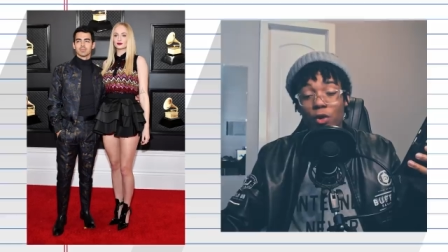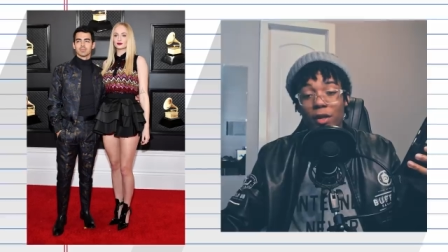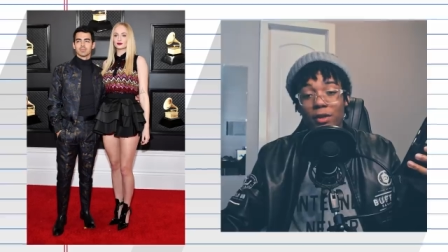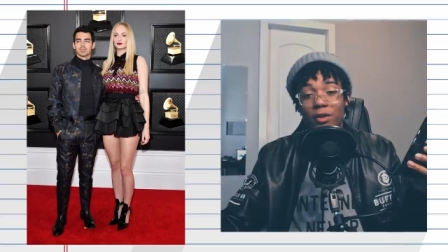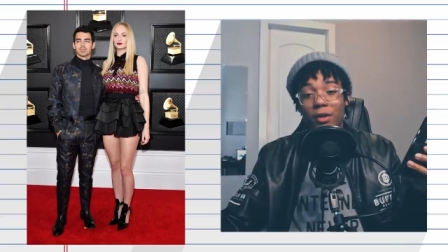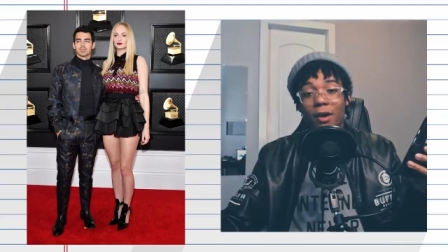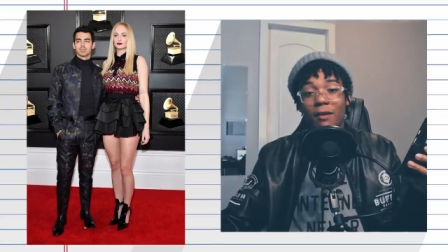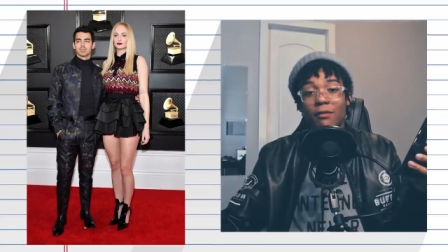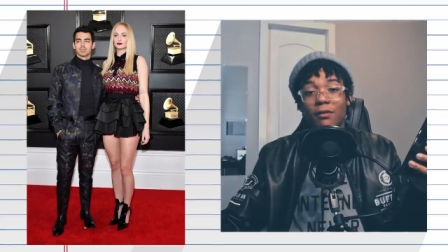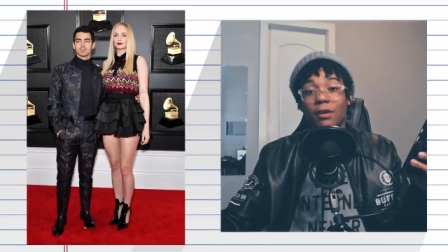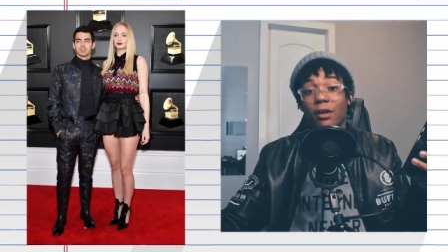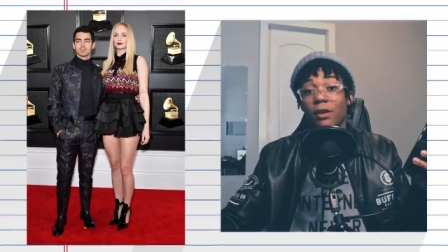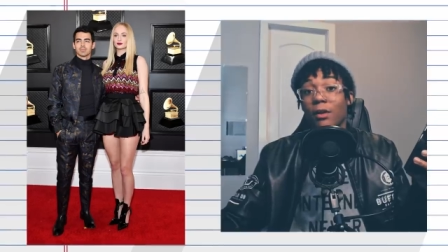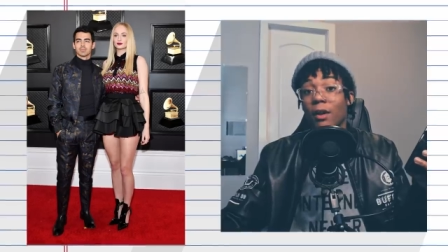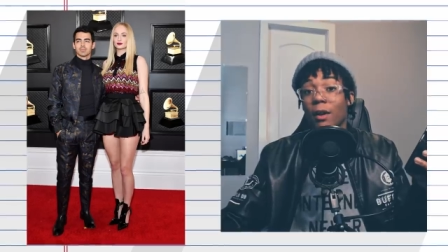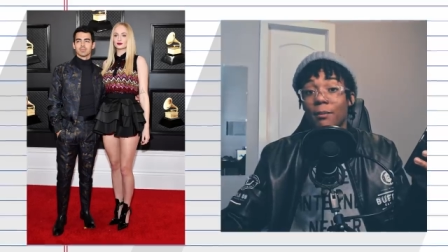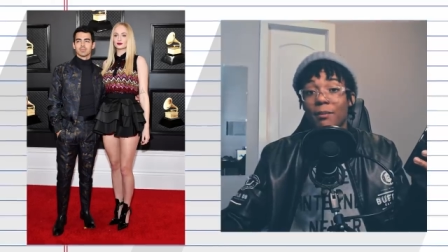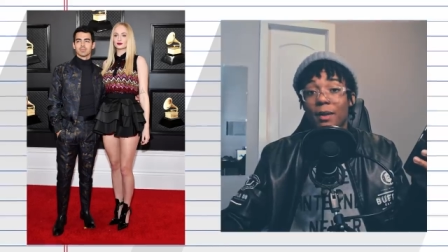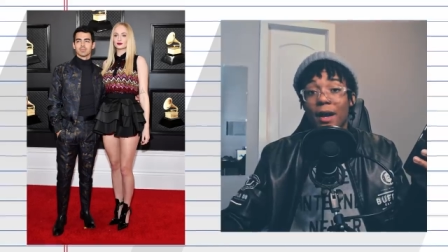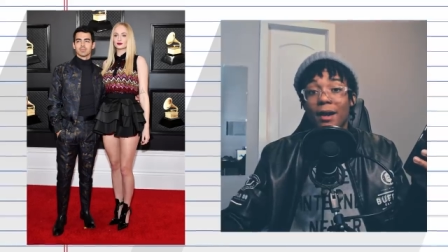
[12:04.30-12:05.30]
that they're having a
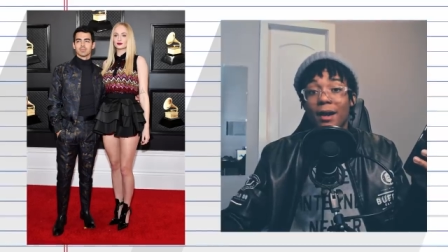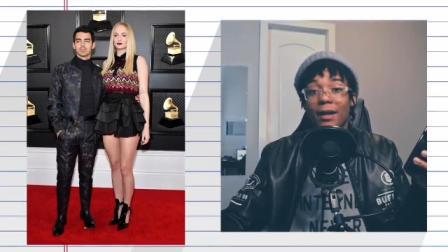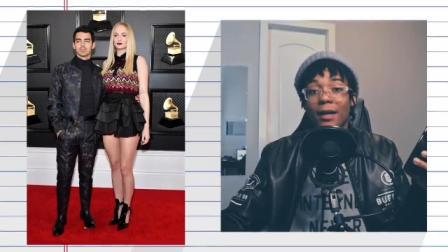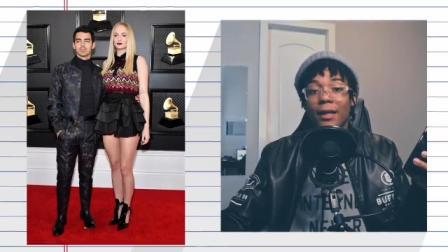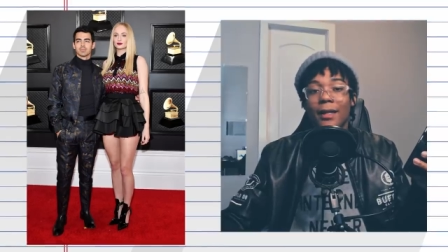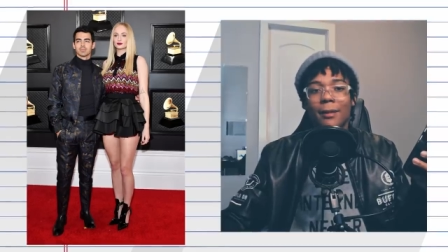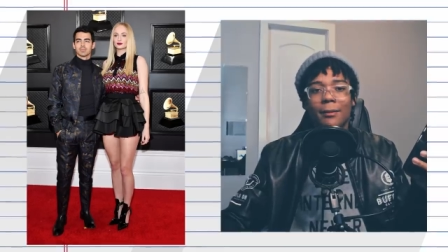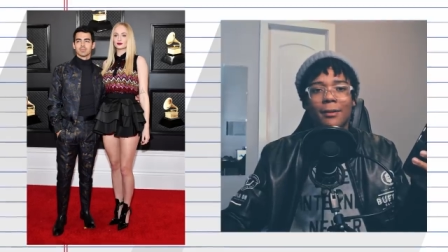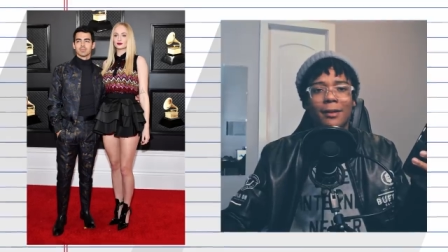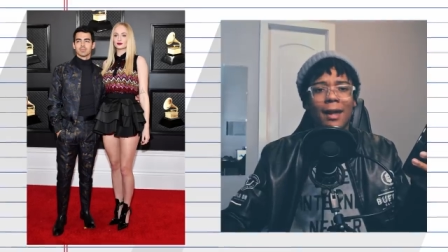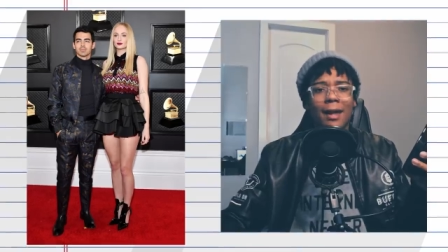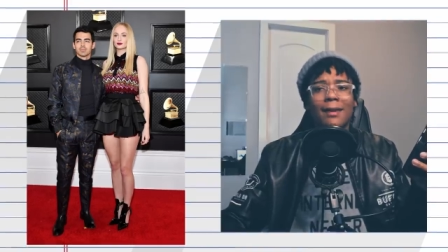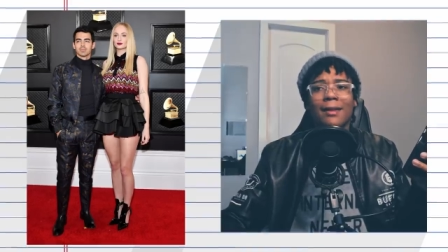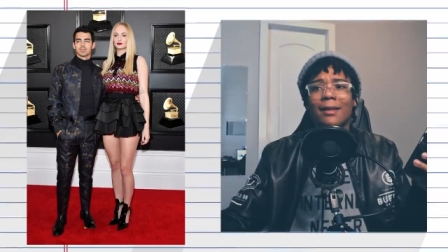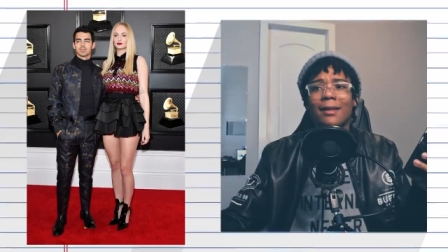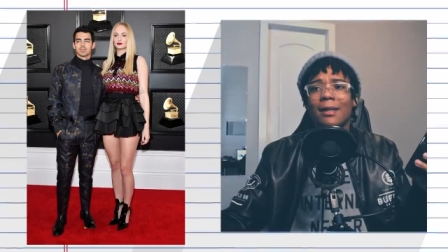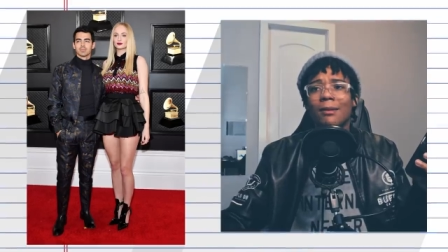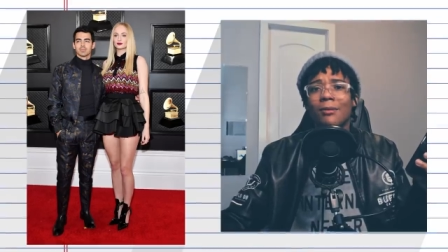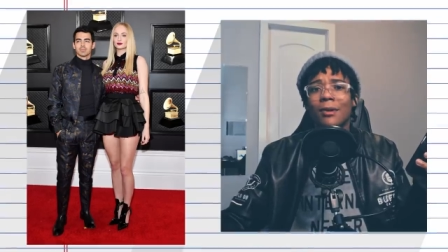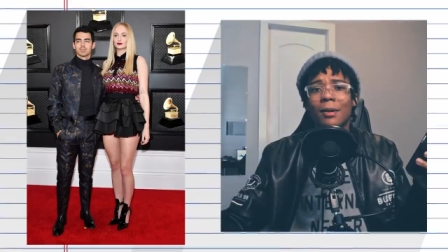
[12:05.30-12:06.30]
comeback and I'm glad
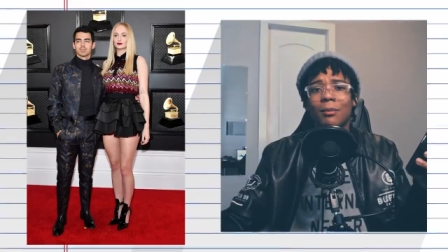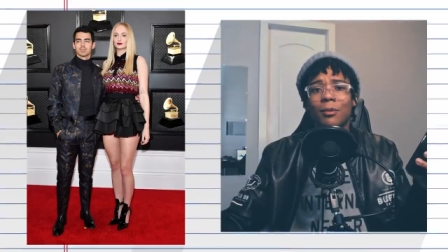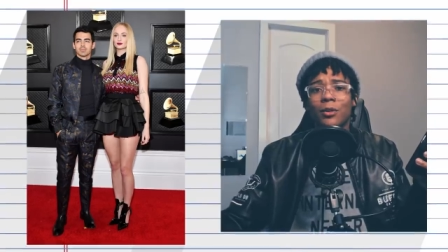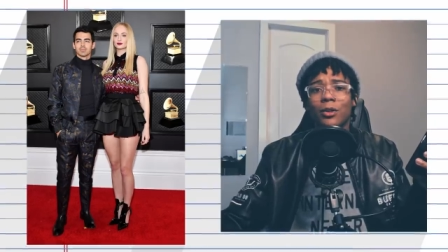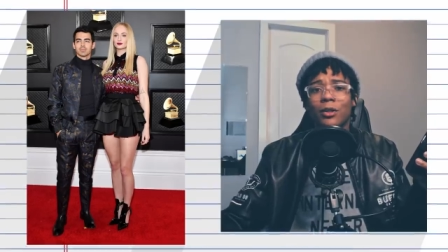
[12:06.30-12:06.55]
that they were able